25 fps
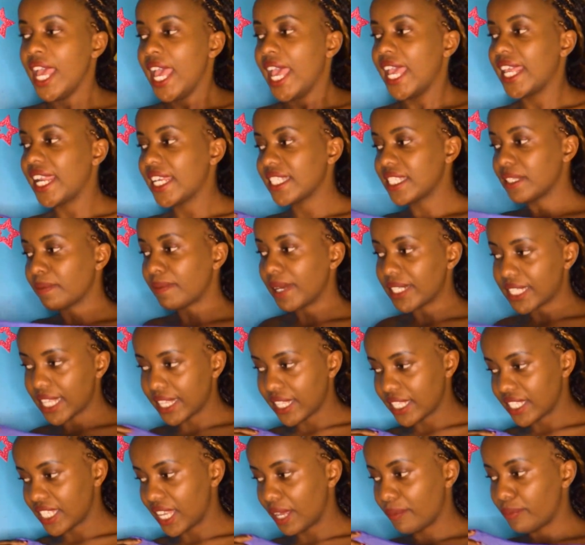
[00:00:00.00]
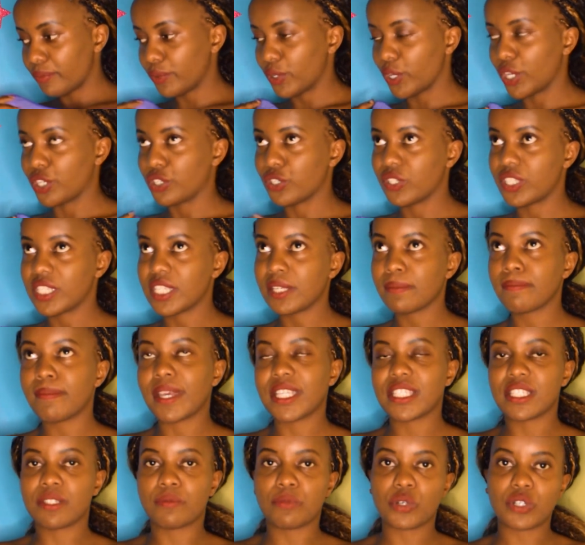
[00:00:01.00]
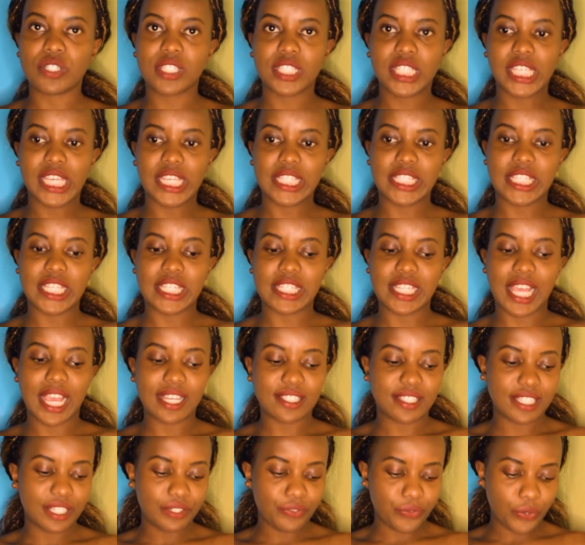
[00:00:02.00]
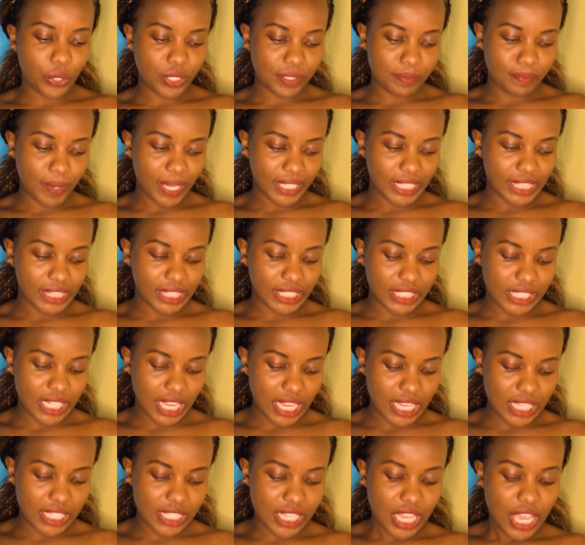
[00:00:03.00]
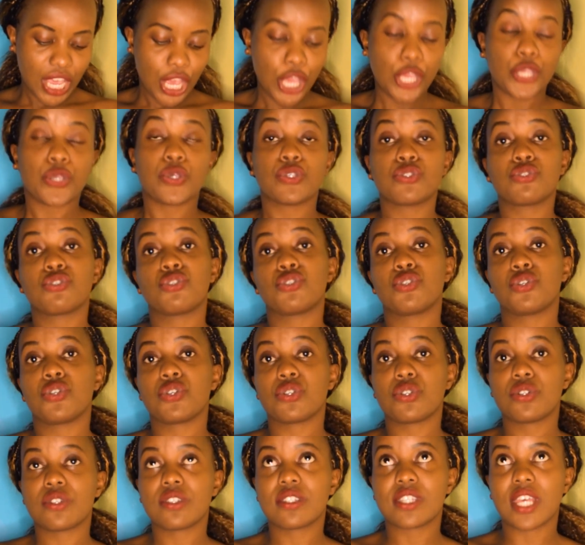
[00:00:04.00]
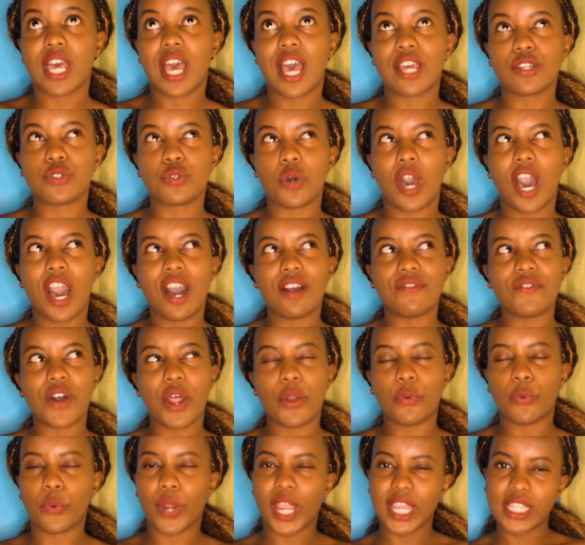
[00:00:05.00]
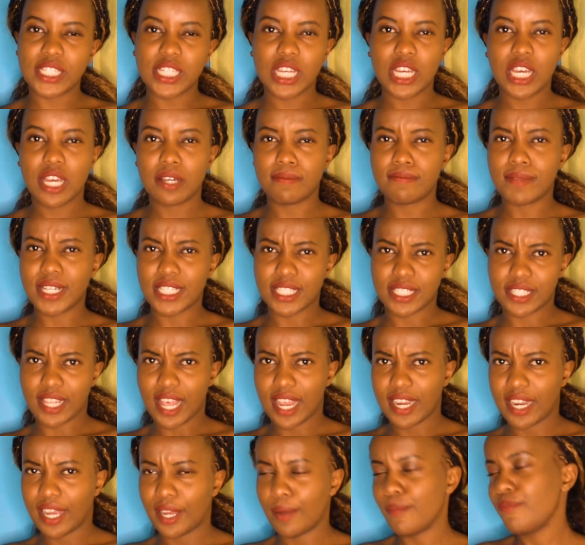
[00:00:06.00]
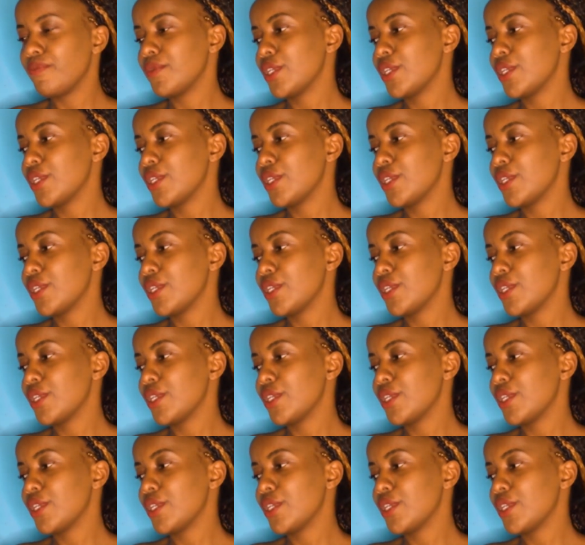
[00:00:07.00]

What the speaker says: It doesn't matter the type you're using, but in most cases, AXLROSE back in the days used to use to have a red bandana.